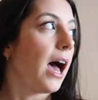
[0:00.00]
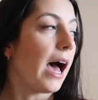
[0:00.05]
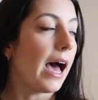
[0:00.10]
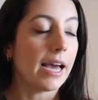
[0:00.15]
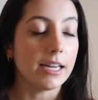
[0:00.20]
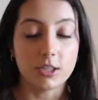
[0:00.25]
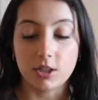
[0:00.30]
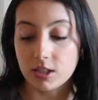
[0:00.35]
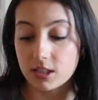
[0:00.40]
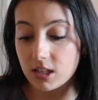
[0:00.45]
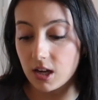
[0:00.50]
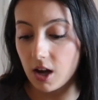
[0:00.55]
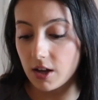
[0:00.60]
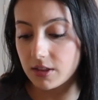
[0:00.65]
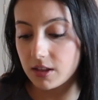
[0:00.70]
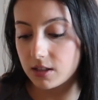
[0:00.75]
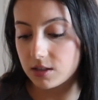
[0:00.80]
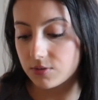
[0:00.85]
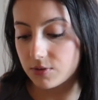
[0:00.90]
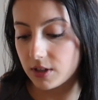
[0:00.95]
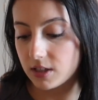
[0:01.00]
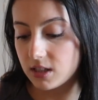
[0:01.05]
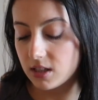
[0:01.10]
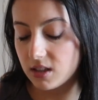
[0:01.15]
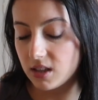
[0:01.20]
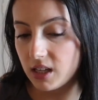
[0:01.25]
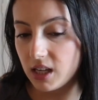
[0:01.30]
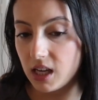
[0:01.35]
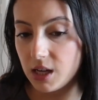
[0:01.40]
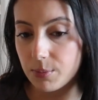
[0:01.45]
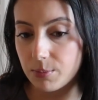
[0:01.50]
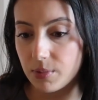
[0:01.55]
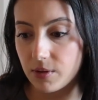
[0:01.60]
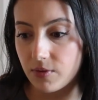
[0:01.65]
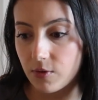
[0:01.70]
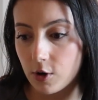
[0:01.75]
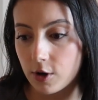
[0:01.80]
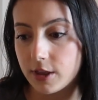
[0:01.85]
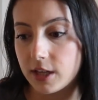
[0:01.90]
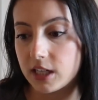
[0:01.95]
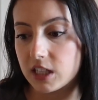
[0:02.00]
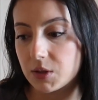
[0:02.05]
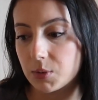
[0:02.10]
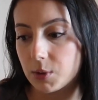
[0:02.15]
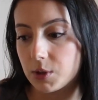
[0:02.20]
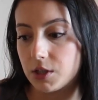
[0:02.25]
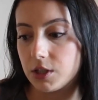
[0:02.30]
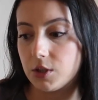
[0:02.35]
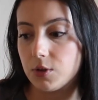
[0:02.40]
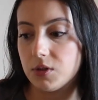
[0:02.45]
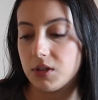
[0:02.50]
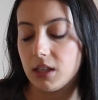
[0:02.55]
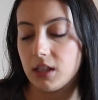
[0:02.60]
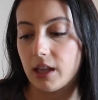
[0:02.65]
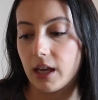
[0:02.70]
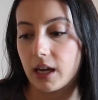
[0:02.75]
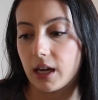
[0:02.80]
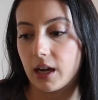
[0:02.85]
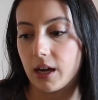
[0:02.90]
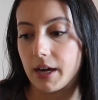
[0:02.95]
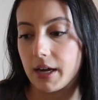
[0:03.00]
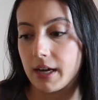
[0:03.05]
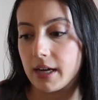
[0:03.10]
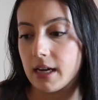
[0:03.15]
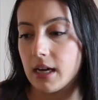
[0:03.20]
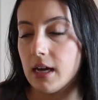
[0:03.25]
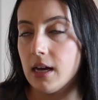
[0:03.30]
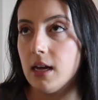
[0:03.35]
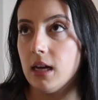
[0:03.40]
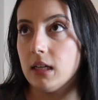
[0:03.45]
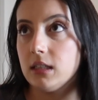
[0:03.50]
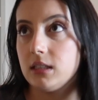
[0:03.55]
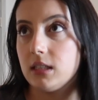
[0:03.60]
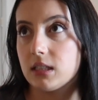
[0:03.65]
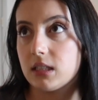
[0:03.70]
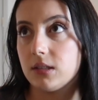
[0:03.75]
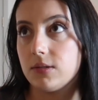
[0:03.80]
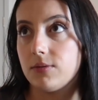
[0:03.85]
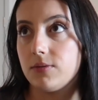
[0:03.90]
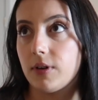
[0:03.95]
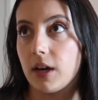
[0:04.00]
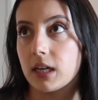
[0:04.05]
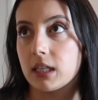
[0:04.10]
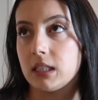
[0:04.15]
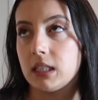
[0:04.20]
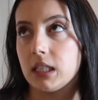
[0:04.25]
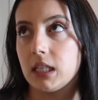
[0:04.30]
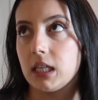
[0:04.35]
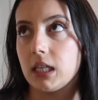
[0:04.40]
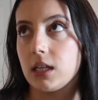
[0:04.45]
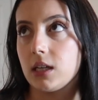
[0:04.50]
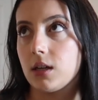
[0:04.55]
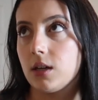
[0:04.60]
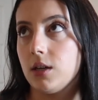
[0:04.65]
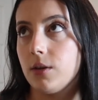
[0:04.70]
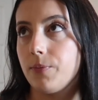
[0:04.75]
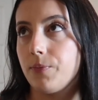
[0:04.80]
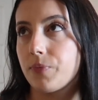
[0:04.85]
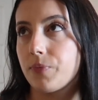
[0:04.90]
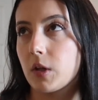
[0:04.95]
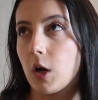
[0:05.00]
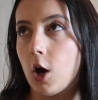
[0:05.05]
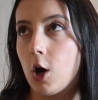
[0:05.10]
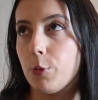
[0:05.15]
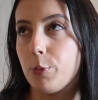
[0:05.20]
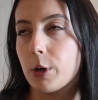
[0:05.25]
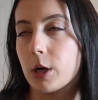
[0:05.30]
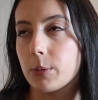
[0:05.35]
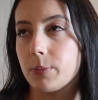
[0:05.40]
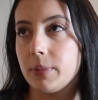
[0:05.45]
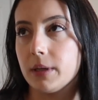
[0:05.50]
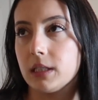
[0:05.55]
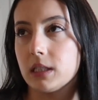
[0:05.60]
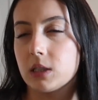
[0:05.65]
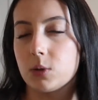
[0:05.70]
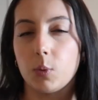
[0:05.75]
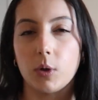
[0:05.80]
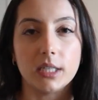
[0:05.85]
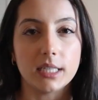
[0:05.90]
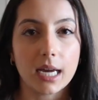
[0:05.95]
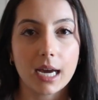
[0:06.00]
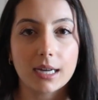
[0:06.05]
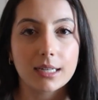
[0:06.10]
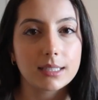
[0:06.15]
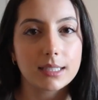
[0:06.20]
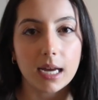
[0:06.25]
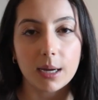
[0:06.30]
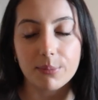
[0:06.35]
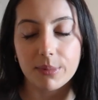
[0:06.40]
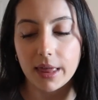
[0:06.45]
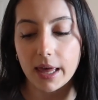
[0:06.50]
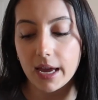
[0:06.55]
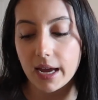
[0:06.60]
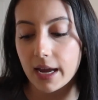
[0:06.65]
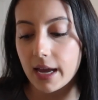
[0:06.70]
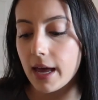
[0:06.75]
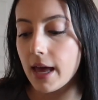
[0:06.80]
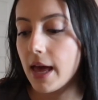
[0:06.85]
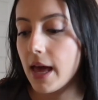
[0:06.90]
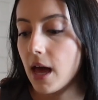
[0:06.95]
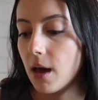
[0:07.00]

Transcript: I just got this recently. Before this, we were using like a disinfecting all-purpose Windex type thing,